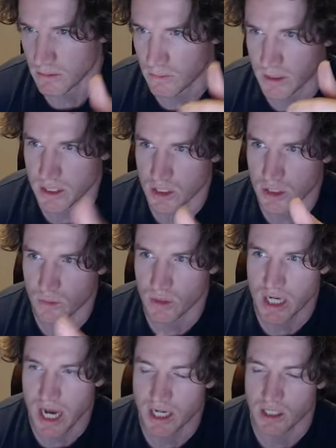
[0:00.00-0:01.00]
position
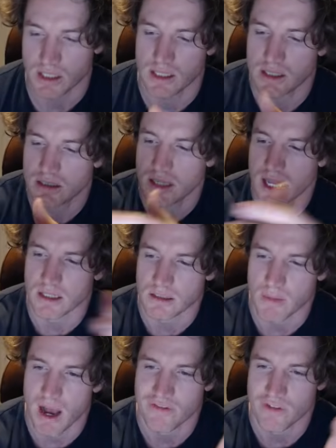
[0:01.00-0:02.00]
which actually extends
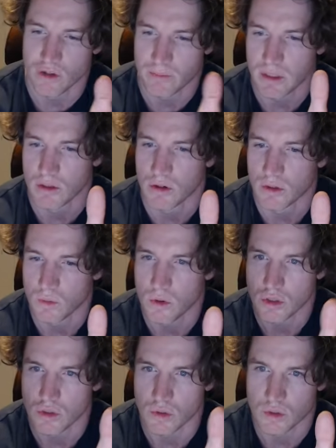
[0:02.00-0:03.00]
my vote beyond
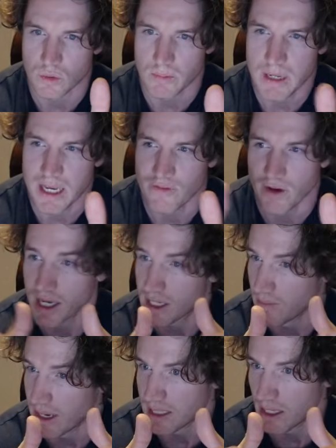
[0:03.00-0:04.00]
what yours would be if I
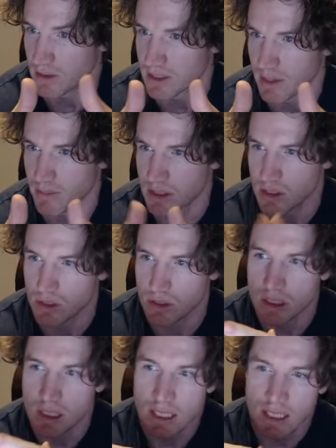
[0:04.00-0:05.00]
maintain the same position.